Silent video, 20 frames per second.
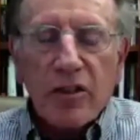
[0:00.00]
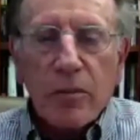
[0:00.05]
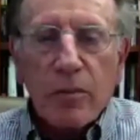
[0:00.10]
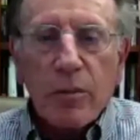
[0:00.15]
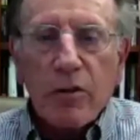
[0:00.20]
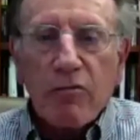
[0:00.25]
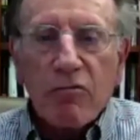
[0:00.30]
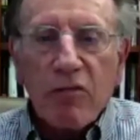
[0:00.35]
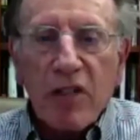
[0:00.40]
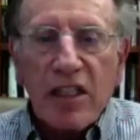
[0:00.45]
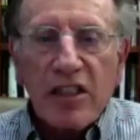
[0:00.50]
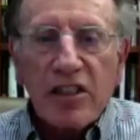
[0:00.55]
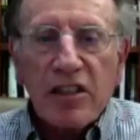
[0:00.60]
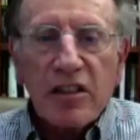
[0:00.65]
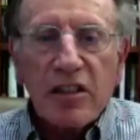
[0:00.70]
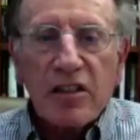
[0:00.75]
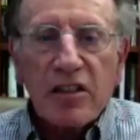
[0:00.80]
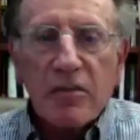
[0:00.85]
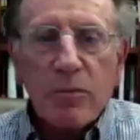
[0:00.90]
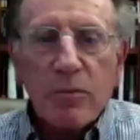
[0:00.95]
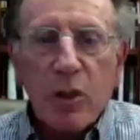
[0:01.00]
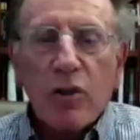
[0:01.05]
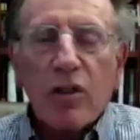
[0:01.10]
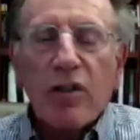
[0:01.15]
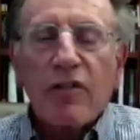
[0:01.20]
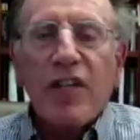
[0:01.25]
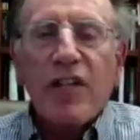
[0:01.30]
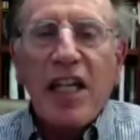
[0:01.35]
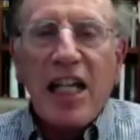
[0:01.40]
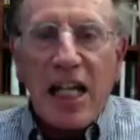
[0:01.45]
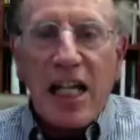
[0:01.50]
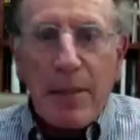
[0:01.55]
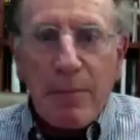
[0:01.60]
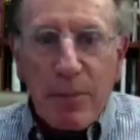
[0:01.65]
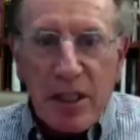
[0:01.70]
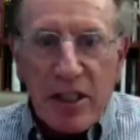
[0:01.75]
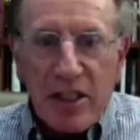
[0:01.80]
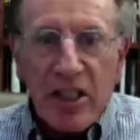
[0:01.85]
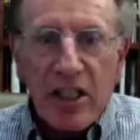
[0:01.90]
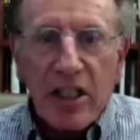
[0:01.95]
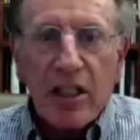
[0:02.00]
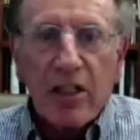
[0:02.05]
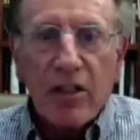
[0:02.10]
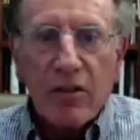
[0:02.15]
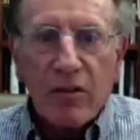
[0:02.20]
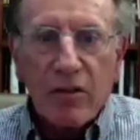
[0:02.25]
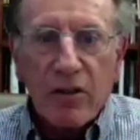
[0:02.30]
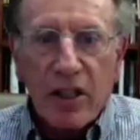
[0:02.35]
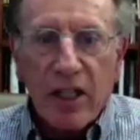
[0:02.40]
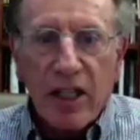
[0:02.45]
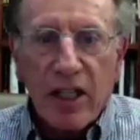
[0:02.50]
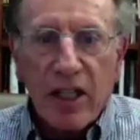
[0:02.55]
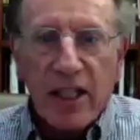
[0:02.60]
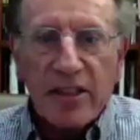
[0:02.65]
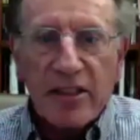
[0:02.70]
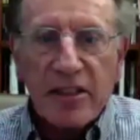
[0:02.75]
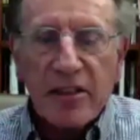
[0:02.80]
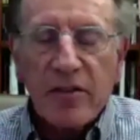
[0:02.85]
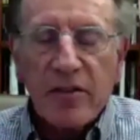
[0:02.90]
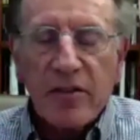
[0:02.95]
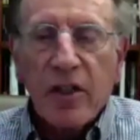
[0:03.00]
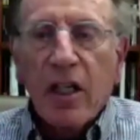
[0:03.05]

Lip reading: but racist motive in a particular case.